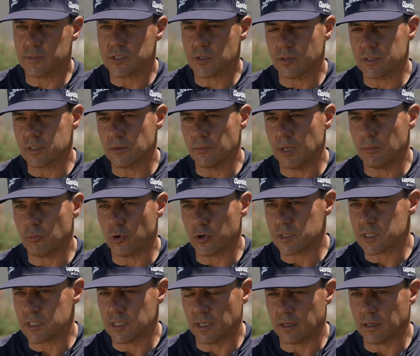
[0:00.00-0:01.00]
so it's a bit more
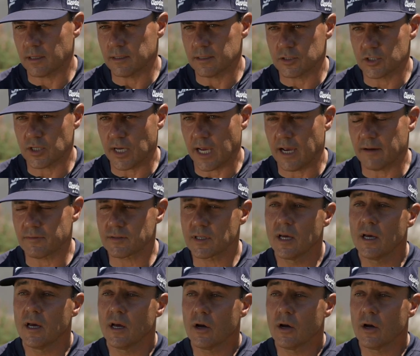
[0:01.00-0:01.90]
snug on the shaft.